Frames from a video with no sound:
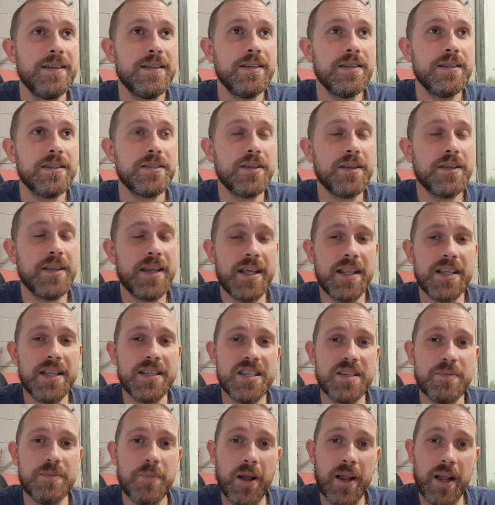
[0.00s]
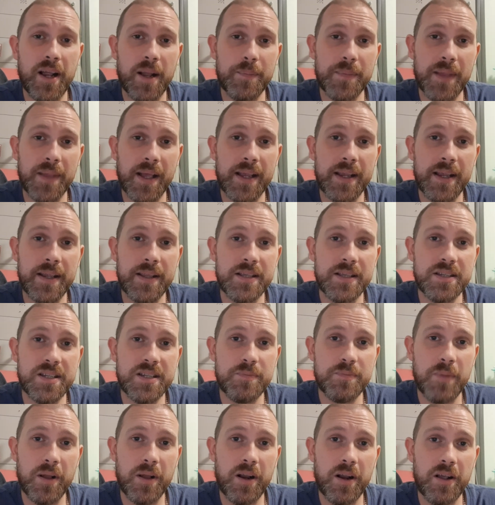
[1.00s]
So yeah, this is my update. This is
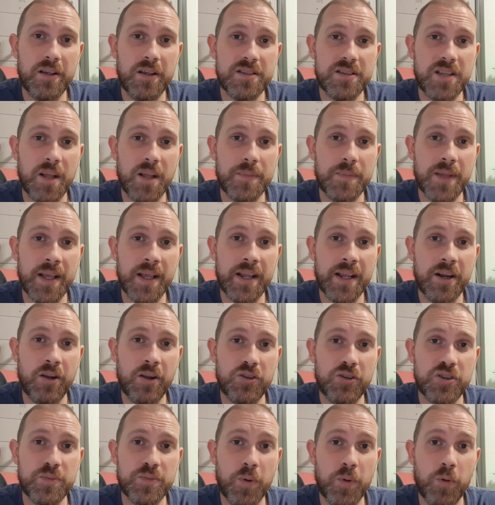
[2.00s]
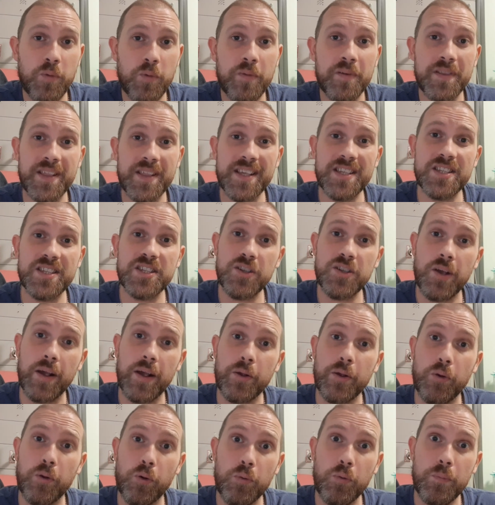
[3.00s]
my last update in hospital for this
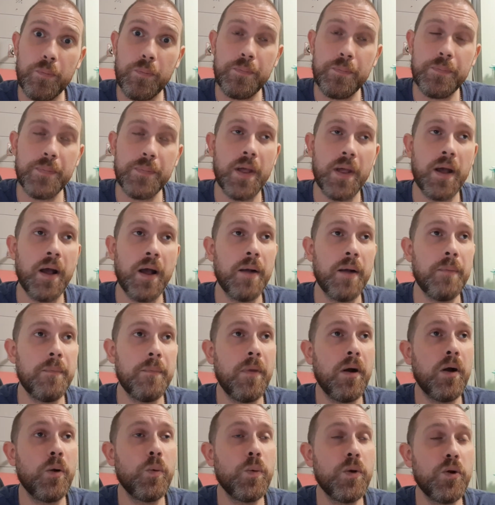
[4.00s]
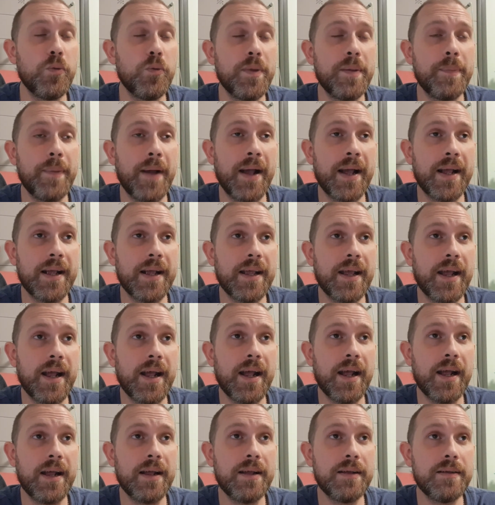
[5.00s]
cycle. I will be back
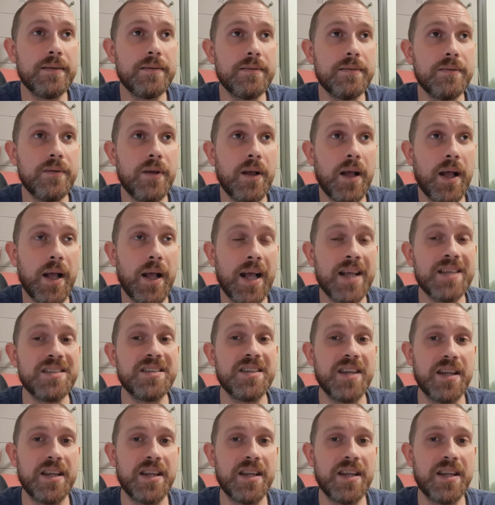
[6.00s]
as an